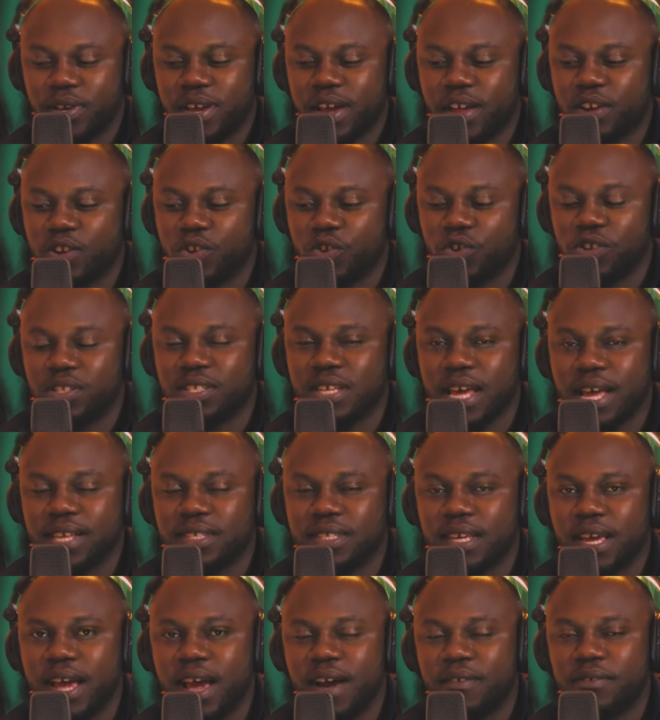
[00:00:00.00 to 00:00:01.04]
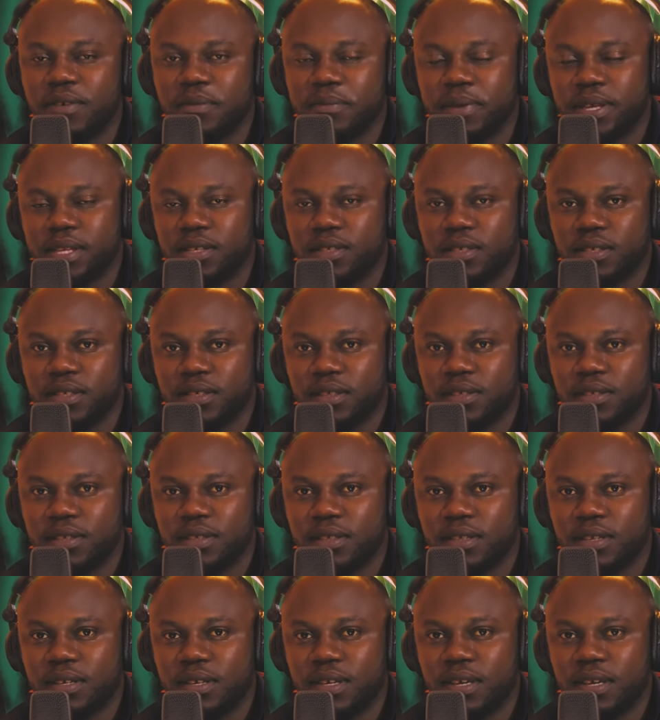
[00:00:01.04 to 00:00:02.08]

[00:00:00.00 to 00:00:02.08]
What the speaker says: We cannot, as a government,